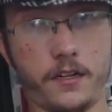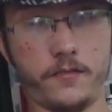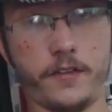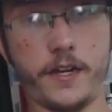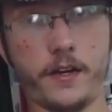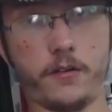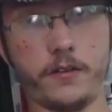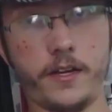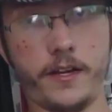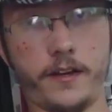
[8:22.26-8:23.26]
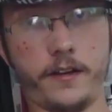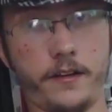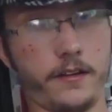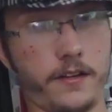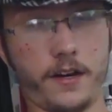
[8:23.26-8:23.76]
uh, the video,
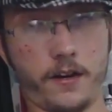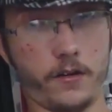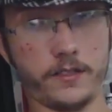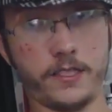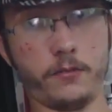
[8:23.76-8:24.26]
and uh, all I